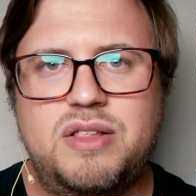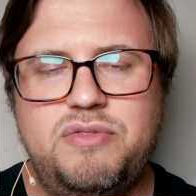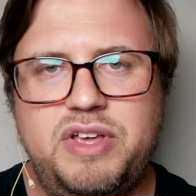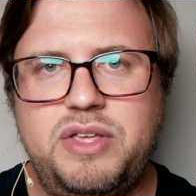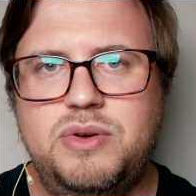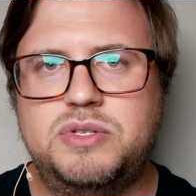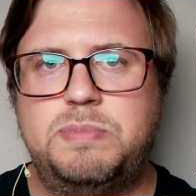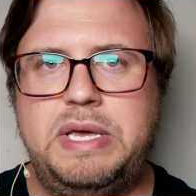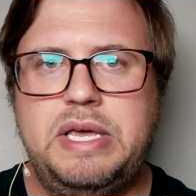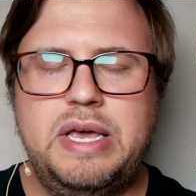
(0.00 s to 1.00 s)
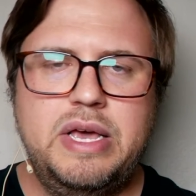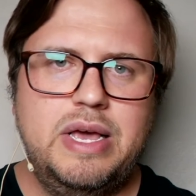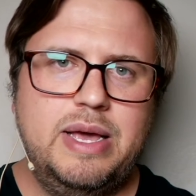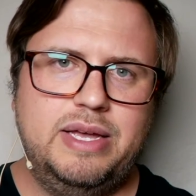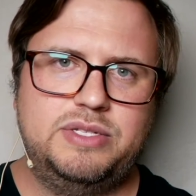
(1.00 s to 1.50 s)
via USB.
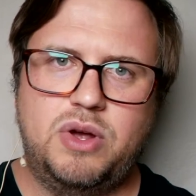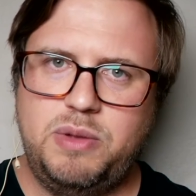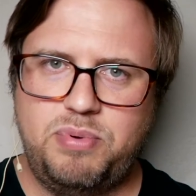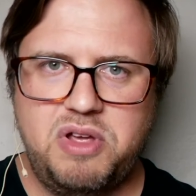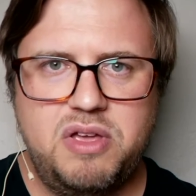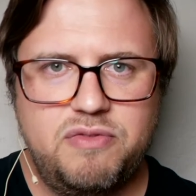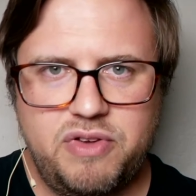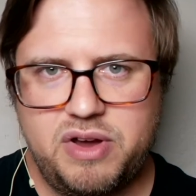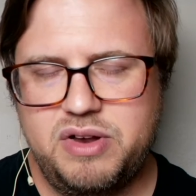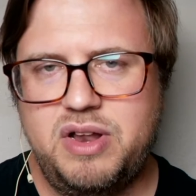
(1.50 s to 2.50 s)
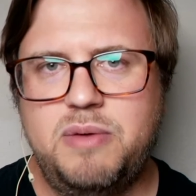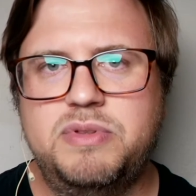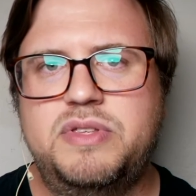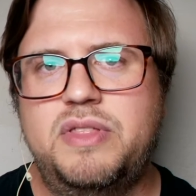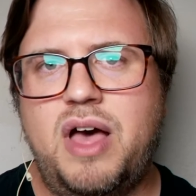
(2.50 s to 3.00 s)
It's already pre-configured in
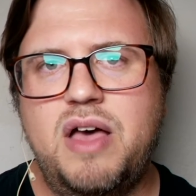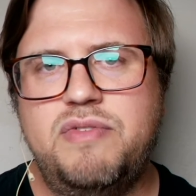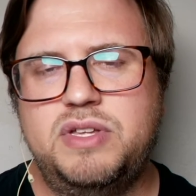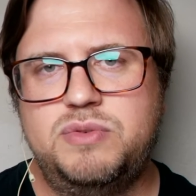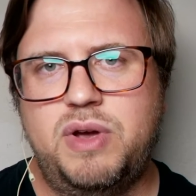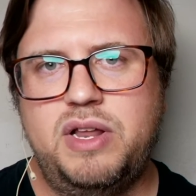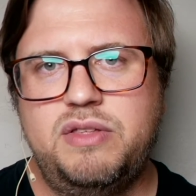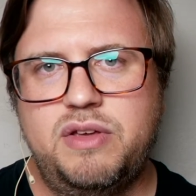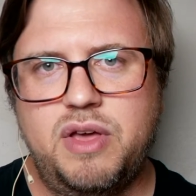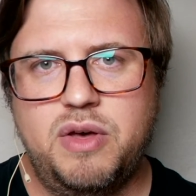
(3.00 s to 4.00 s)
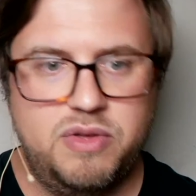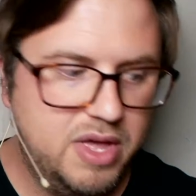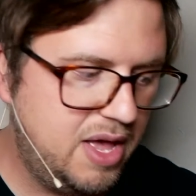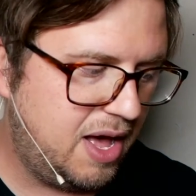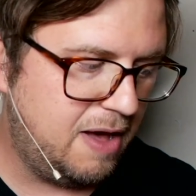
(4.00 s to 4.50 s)
Ableton Live. It's ready to go.
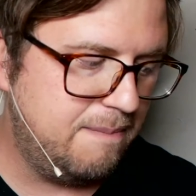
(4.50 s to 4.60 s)
Um,